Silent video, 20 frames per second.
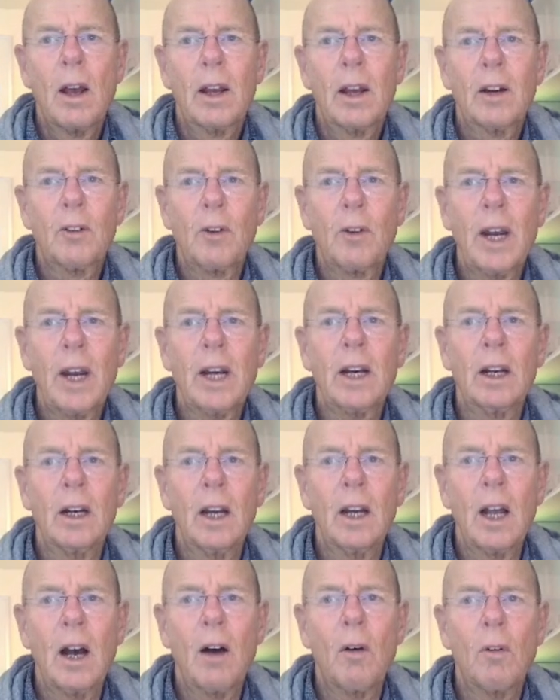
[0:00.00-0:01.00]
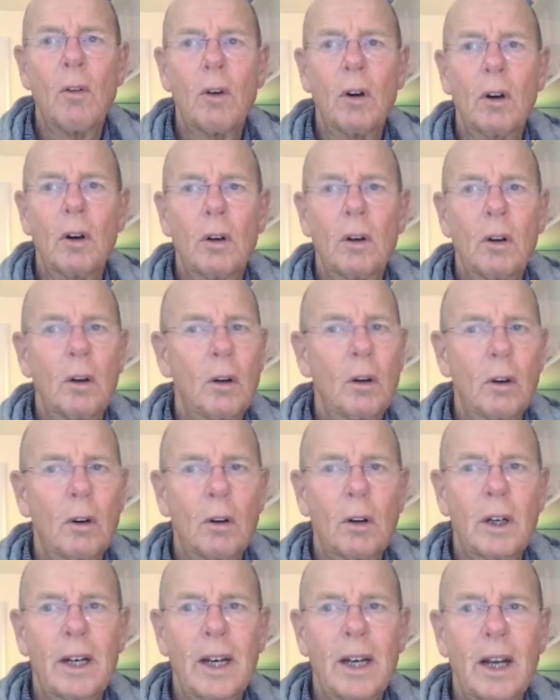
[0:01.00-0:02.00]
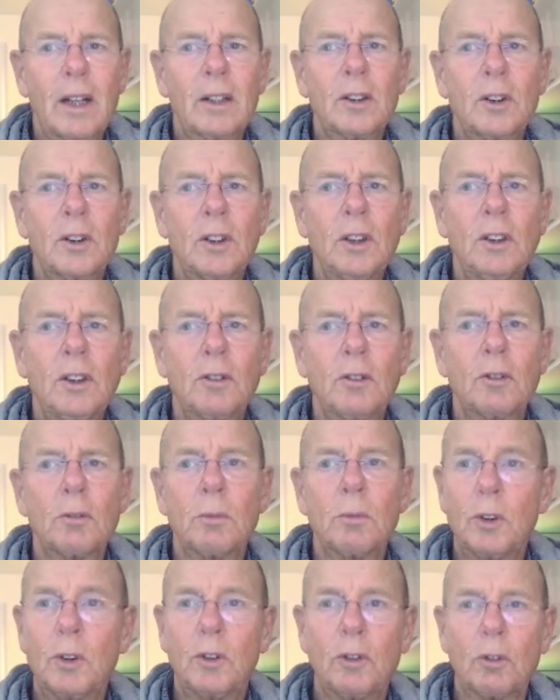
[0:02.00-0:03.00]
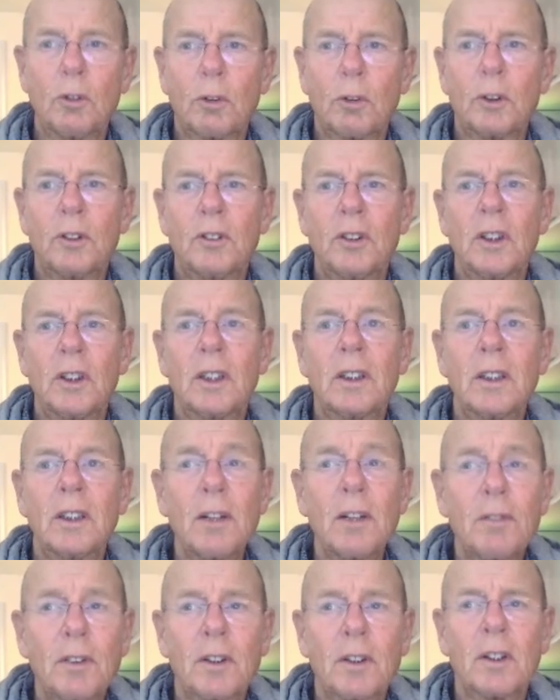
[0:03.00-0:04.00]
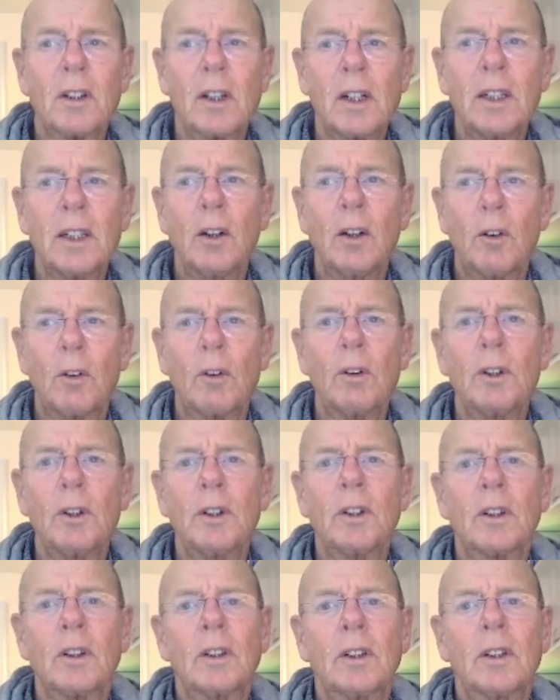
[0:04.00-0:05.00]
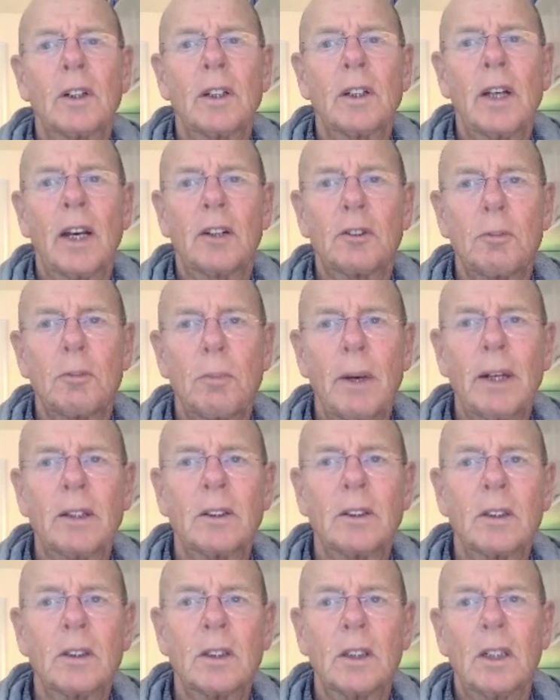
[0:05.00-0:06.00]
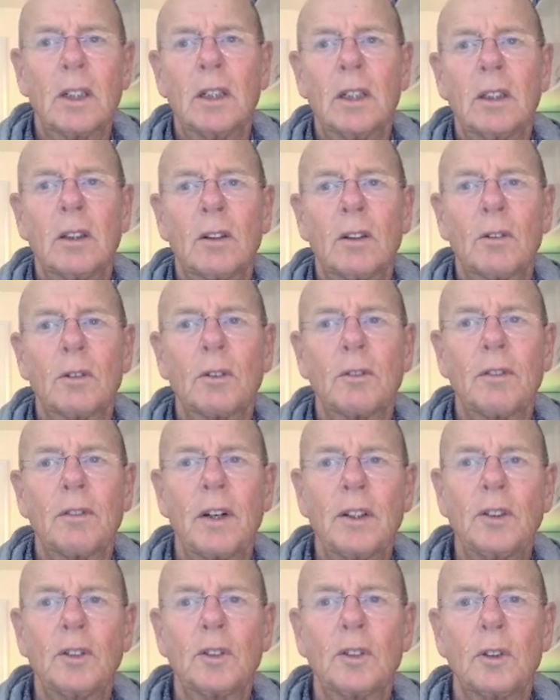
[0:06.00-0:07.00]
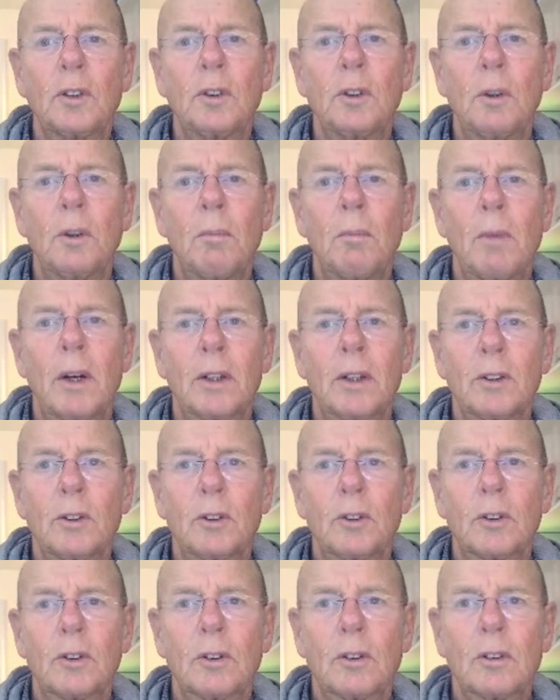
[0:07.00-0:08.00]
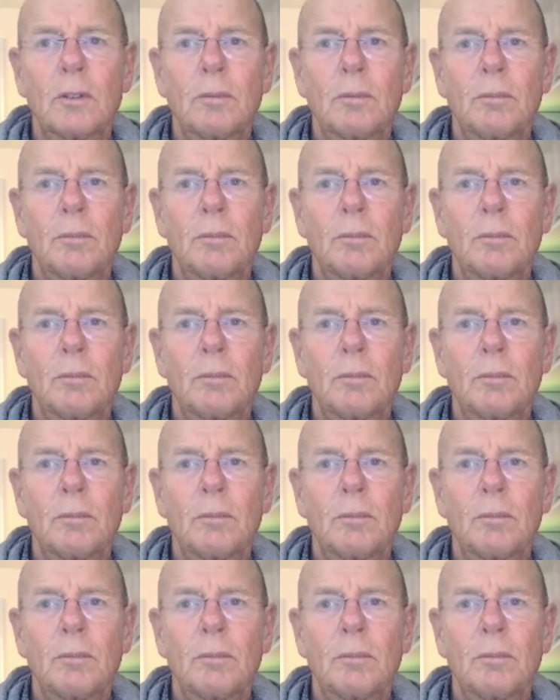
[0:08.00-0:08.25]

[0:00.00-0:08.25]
CRAG allow galaxies to mature significantly earlier than expected in conventional models.